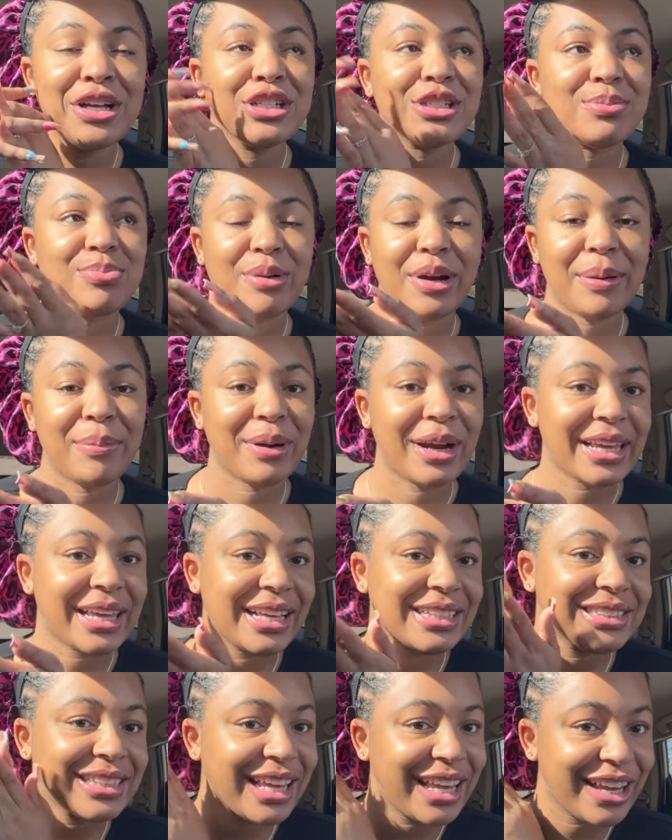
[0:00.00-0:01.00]
Spring break
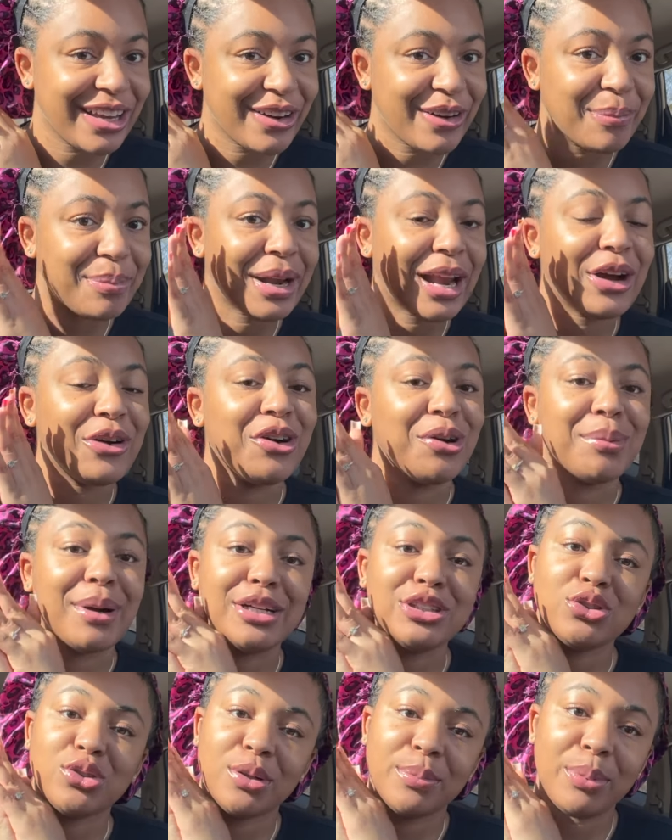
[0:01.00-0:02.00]
is here, but I go on
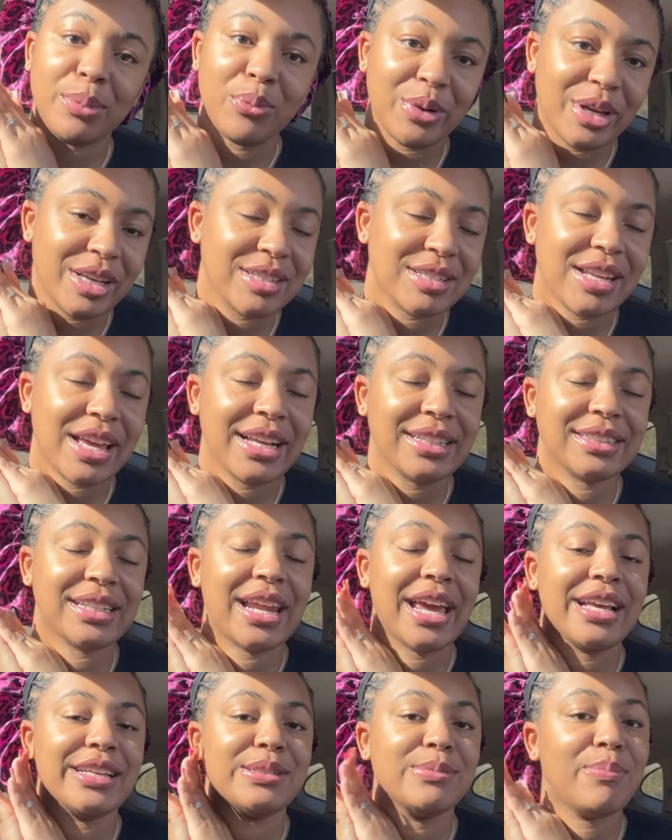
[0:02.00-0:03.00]
my trip Wednesday.
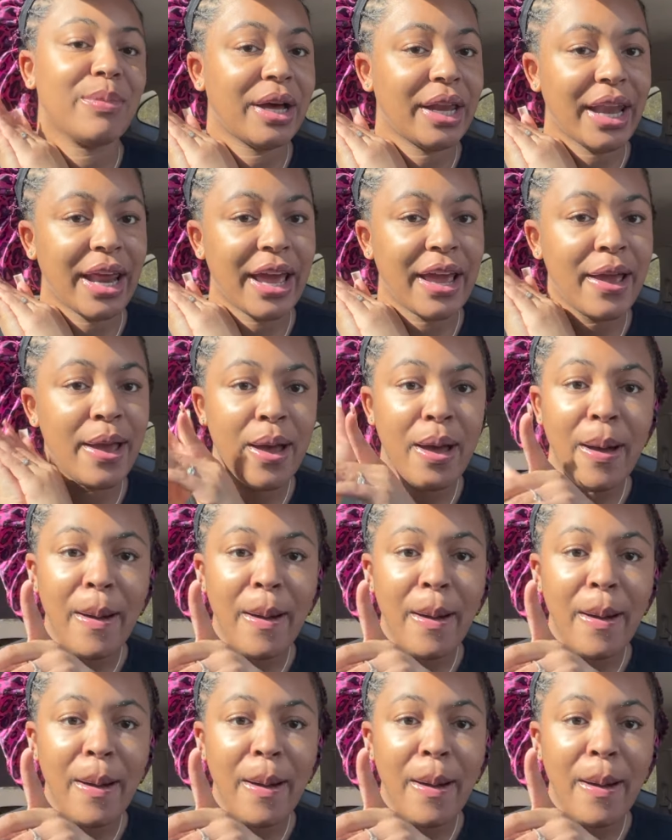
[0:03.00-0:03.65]
Today is Monday.